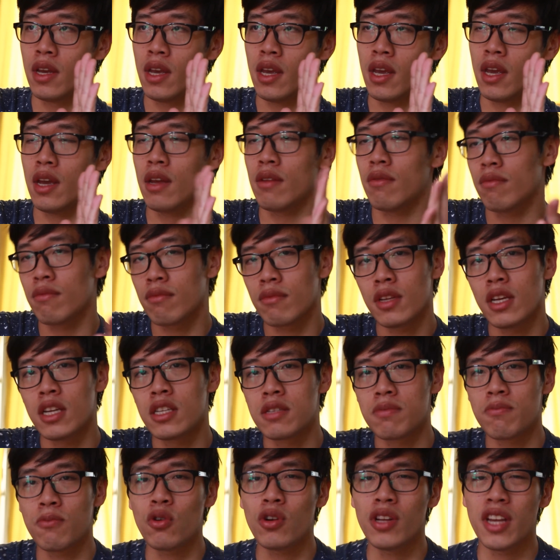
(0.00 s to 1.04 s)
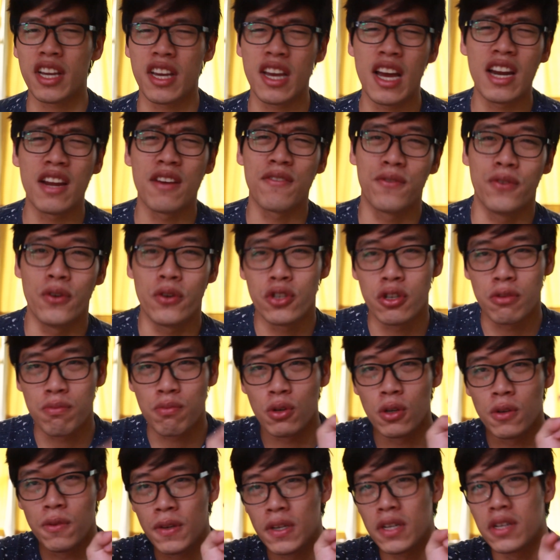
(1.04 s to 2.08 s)
And it's more like kind of
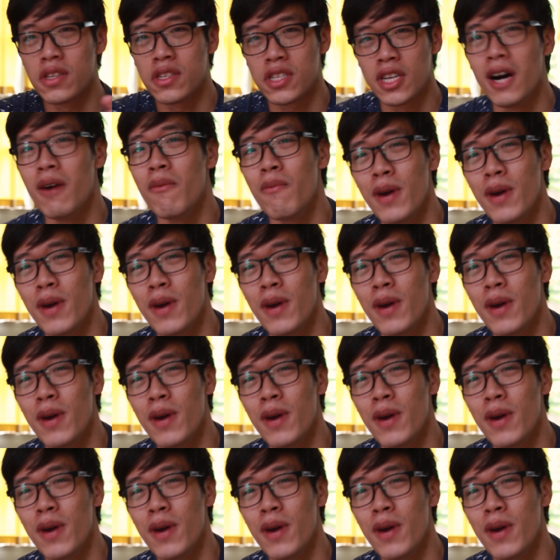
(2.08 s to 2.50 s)
future-proofing in some